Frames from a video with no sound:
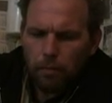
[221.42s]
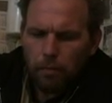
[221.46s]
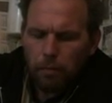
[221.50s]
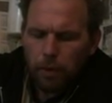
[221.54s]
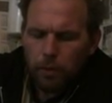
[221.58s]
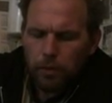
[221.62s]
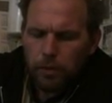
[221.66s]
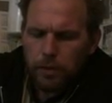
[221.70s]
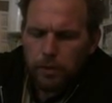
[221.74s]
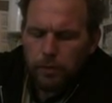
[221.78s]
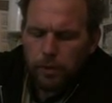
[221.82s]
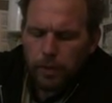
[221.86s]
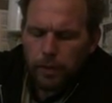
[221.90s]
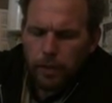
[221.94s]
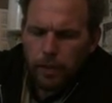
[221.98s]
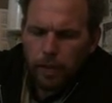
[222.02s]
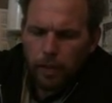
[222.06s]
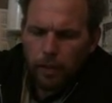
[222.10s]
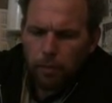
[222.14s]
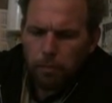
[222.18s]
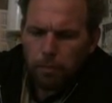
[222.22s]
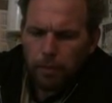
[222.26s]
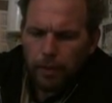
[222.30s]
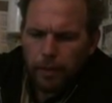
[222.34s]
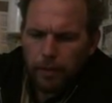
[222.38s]
postering
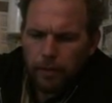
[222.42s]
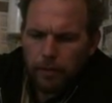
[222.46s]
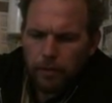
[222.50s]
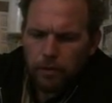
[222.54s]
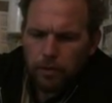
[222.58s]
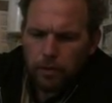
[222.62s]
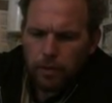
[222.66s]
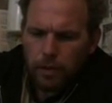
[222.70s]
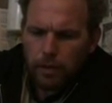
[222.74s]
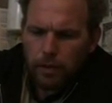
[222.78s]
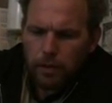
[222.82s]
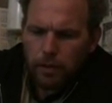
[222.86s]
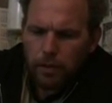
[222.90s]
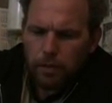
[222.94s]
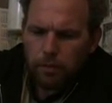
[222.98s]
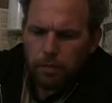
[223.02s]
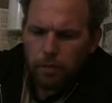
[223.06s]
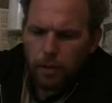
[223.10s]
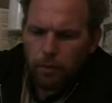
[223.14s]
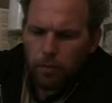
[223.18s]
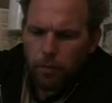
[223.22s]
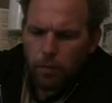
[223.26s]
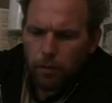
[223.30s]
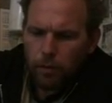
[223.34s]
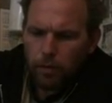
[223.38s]
campaigns against
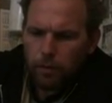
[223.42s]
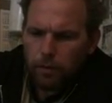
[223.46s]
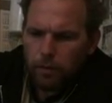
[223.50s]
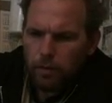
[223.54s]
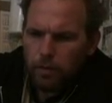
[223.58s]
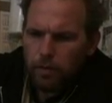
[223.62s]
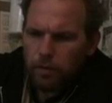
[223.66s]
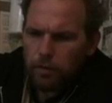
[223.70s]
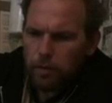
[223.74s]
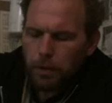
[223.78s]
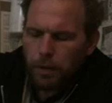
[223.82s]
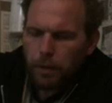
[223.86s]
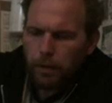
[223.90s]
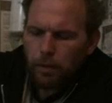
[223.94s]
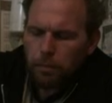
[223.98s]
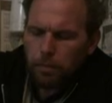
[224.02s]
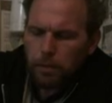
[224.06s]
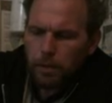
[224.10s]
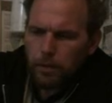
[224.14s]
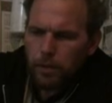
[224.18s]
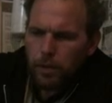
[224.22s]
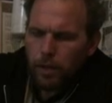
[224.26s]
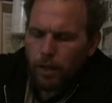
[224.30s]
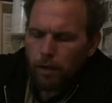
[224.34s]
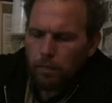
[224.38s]
people, and he was putting up
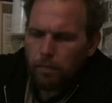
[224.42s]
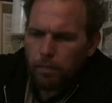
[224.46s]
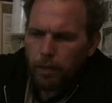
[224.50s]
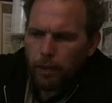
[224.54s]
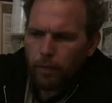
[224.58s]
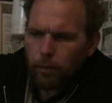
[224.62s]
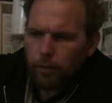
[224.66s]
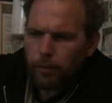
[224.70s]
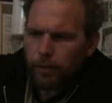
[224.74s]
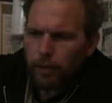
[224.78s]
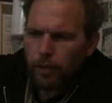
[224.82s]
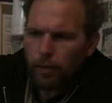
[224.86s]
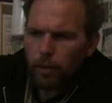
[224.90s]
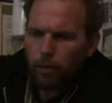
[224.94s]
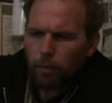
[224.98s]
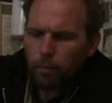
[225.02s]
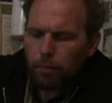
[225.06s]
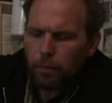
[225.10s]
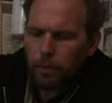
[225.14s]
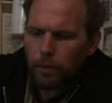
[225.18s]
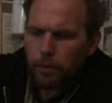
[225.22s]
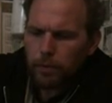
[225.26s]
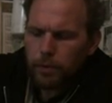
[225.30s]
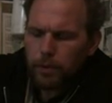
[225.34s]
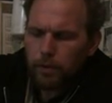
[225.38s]
these hot male nigger
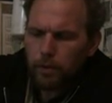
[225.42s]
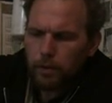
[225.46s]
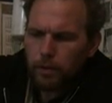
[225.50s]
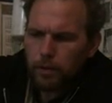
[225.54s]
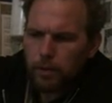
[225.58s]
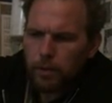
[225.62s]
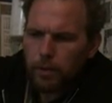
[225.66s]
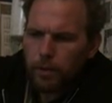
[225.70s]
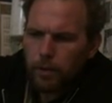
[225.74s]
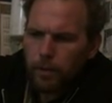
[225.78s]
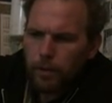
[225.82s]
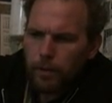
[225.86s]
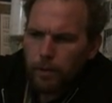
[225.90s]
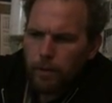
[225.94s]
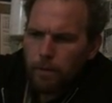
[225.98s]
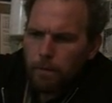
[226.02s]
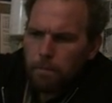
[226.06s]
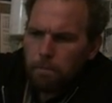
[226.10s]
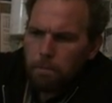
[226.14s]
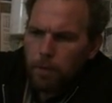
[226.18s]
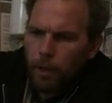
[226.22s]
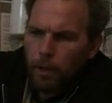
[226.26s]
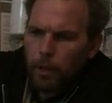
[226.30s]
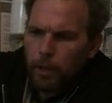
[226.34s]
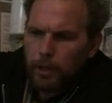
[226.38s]
posters.
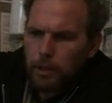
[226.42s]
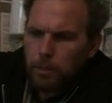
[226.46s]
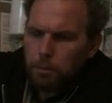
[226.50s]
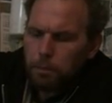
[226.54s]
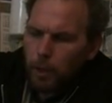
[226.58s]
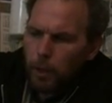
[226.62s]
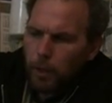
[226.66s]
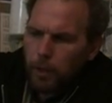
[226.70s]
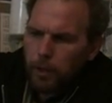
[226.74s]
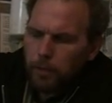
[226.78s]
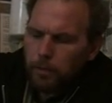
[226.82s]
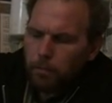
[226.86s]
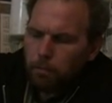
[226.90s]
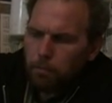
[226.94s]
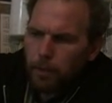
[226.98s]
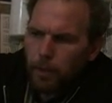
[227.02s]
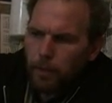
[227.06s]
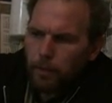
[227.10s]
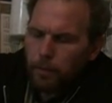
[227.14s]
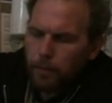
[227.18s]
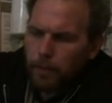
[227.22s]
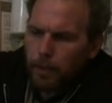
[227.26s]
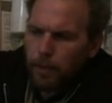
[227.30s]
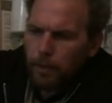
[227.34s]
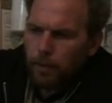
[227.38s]
I spotted him
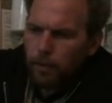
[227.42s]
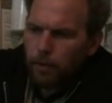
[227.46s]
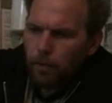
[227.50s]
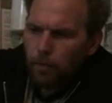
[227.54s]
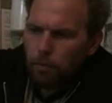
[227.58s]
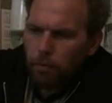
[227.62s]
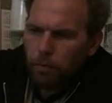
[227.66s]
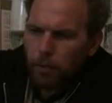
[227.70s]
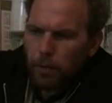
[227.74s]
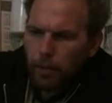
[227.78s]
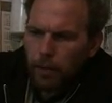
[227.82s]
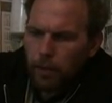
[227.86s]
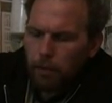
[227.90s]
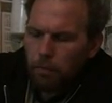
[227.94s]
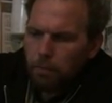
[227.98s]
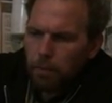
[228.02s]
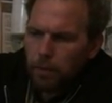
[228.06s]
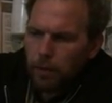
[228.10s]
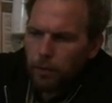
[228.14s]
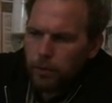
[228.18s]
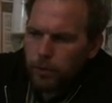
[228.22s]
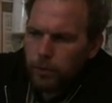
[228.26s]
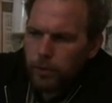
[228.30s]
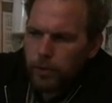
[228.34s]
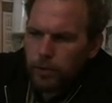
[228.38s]
downtown putting up
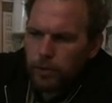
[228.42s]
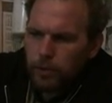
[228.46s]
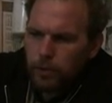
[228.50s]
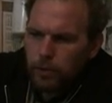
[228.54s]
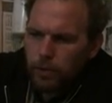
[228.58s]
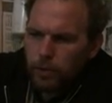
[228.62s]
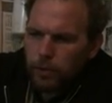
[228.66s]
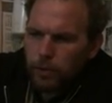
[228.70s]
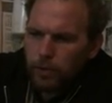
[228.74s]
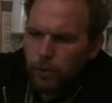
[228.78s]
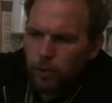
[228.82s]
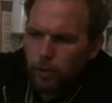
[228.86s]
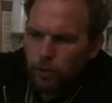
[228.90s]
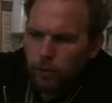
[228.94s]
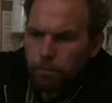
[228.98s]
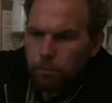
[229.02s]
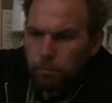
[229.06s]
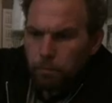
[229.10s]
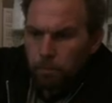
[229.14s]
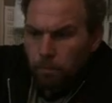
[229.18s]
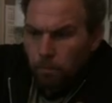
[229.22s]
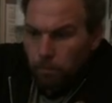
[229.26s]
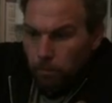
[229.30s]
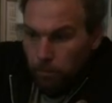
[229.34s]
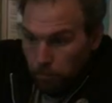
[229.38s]
posters, so
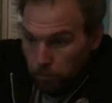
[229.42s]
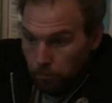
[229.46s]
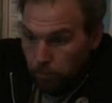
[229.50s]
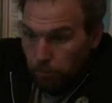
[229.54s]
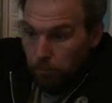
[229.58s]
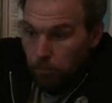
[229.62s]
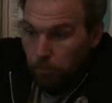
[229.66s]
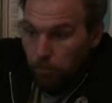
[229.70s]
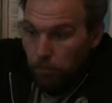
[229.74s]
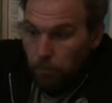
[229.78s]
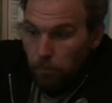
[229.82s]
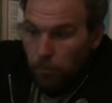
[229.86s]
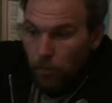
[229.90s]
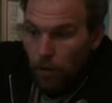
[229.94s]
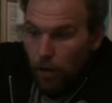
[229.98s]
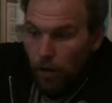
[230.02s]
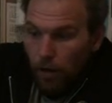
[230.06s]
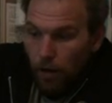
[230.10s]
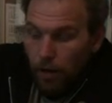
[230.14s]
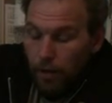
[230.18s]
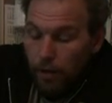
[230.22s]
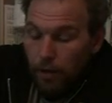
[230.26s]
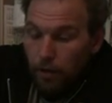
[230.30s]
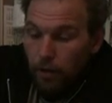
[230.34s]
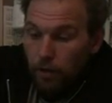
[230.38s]

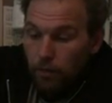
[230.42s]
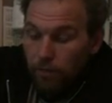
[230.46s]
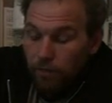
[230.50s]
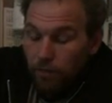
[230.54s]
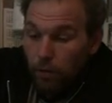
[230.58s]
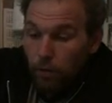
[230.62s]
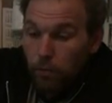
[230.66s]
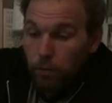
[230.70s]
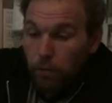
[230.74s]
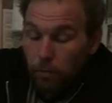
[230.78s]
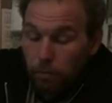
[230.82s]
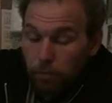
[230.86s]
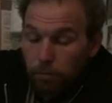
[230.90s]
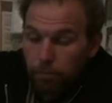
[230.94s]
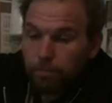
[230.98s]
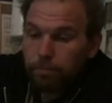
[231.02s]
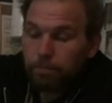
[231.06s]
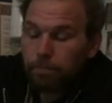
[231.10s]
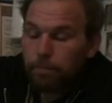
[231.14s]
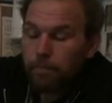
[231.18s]
I filmed him.